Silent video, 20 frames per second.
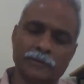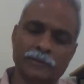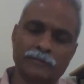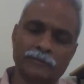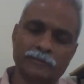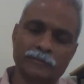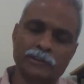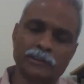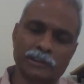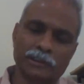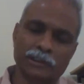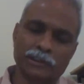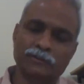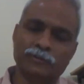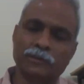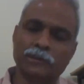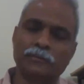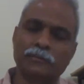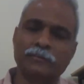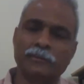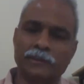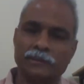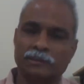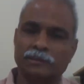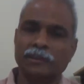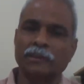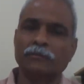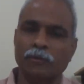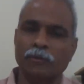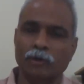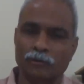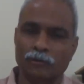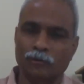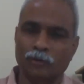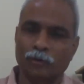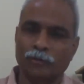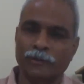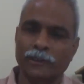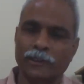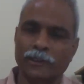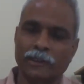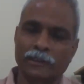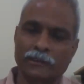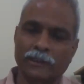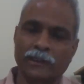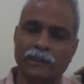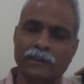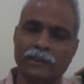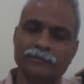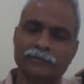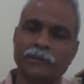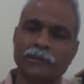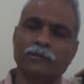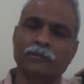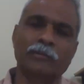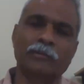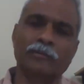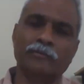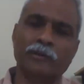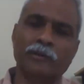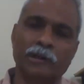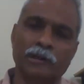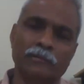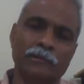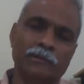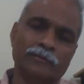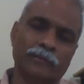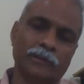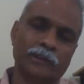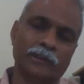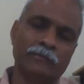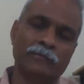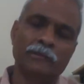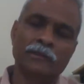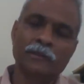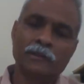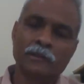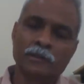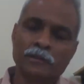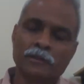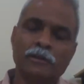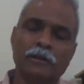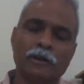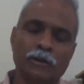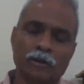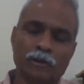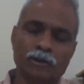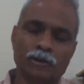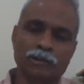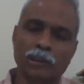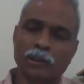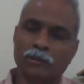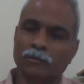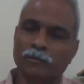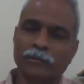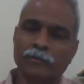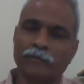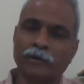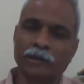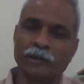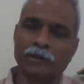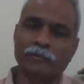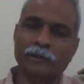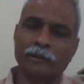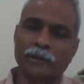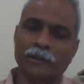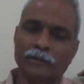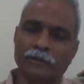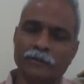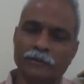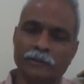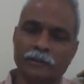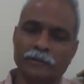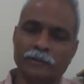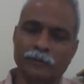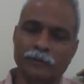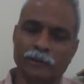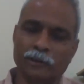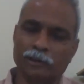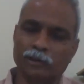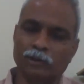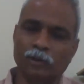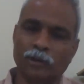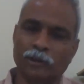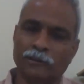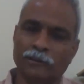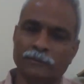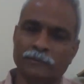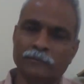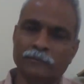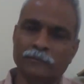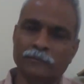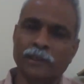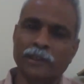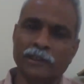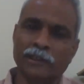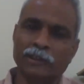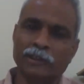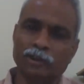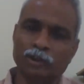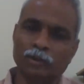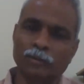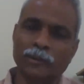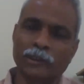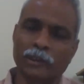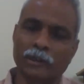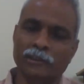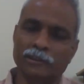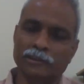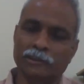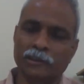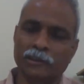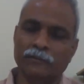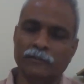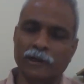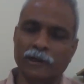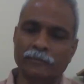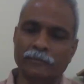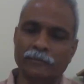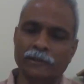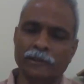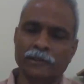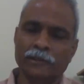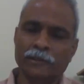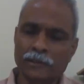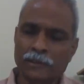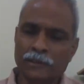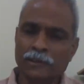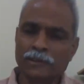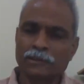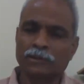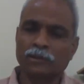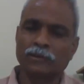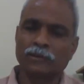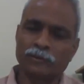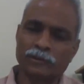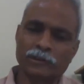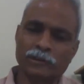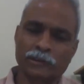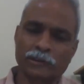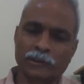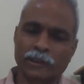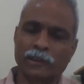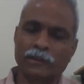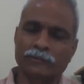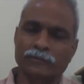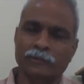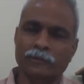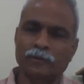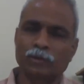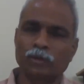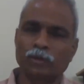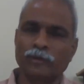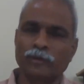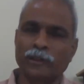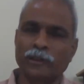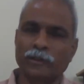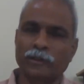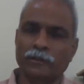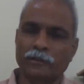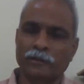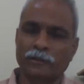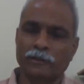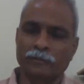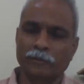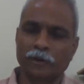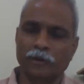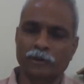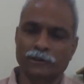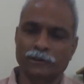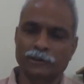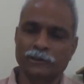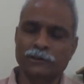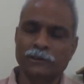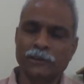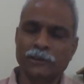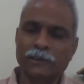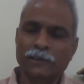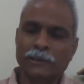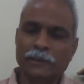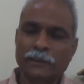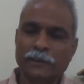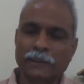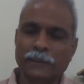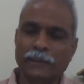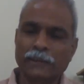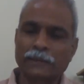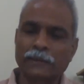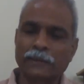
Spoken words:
discussed with them and said what would be a tariff that would be workable for them, and also that would be workable for the solar mini grids to be commercially viable. So it was a kind of a two-way process. And